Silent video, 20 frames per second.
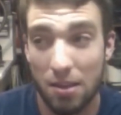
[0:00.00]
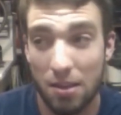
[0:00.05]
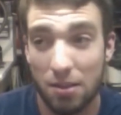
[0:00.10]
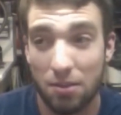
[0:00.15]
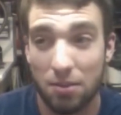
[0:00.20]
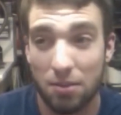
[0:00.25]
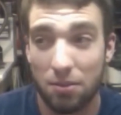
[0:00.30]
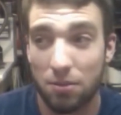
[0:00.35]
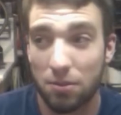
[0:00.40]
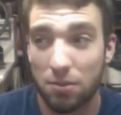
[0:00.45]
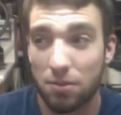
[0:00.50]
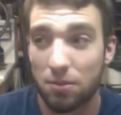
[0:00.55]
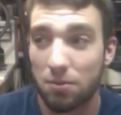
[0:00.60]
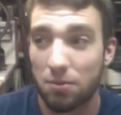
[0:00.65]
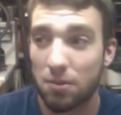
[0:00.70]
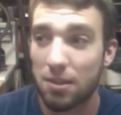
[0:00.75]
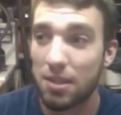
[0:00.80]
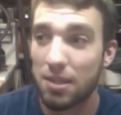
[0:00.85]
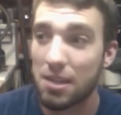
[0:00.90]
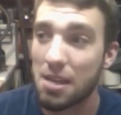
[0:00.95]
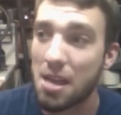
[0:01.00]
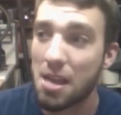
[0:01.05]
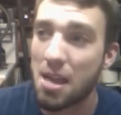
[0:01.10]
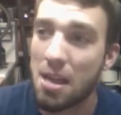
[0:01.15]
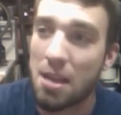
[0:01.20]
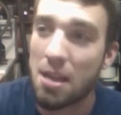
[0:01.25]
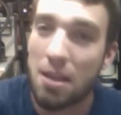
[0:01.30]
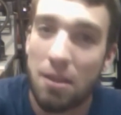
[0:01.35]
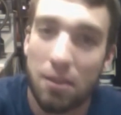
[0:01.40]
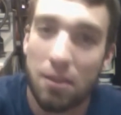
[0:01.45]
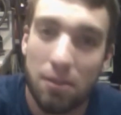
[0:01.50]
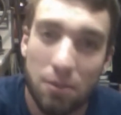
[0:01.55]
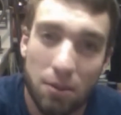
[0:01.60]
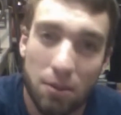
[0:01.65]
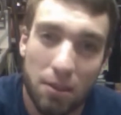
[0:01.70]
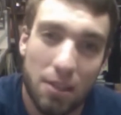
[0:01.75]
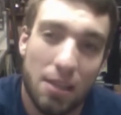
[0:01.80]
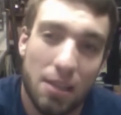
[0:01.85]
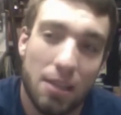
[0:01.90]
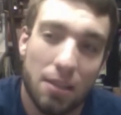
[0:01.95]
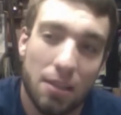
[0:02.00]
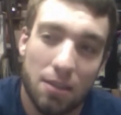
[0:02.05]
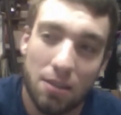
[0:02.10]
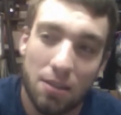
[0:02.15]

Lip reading: So really,